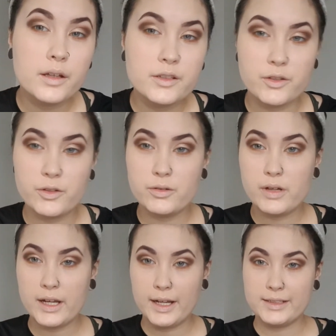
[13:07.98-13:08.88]
So
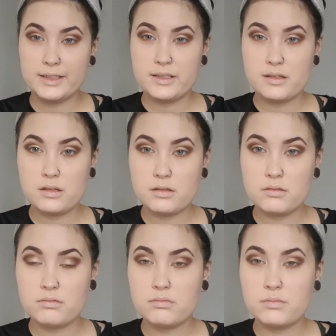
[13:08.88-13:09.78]
I like this,
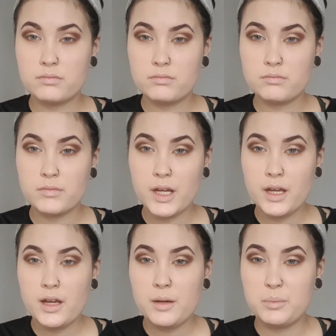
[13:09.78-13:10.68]

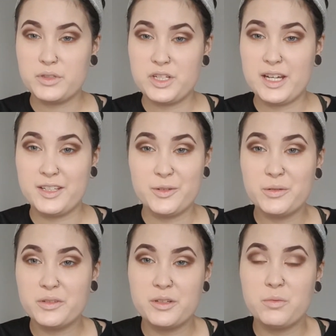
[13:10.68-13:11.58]
but yeah,
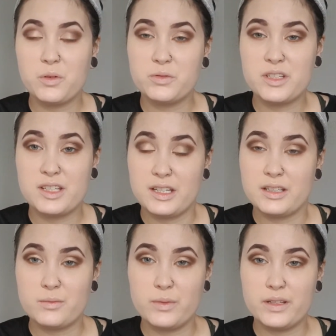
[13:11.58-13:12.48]
you won't see
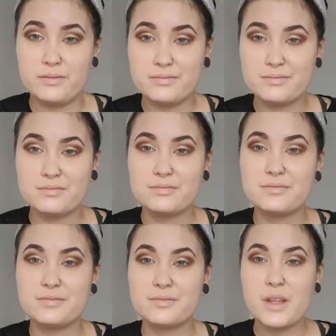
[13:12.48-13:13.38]
it when
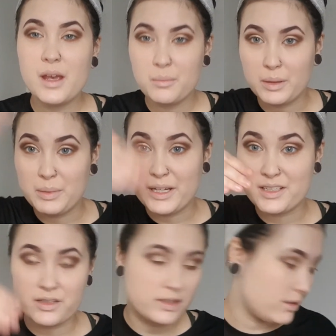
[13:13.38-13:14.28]
my
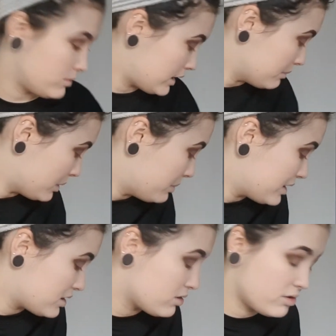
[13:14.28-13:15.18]
bangs are done. Like, my
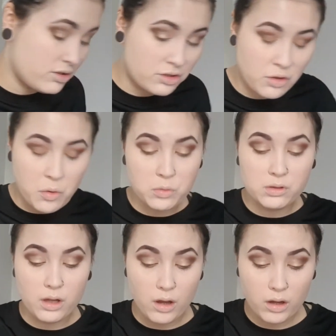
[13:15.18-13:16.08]
bangs are so
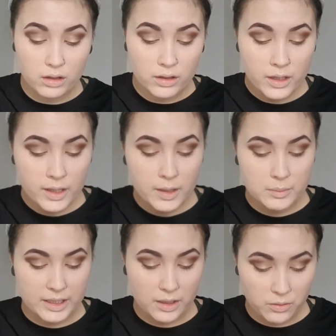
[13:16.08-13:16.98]
long,
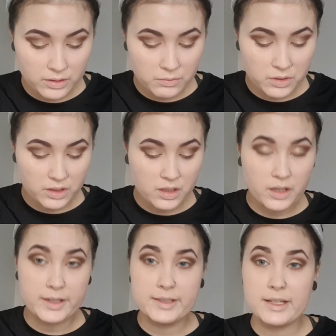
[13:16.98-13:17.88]
but I only want to
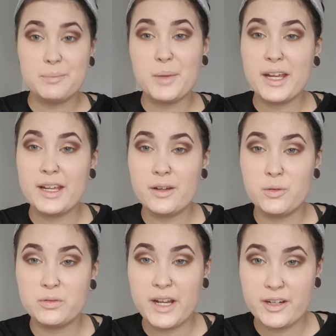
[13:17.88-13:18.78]
cut it at my
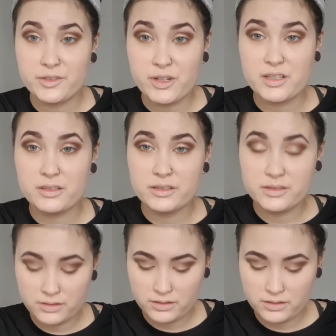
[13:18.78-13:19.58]
own hairdresser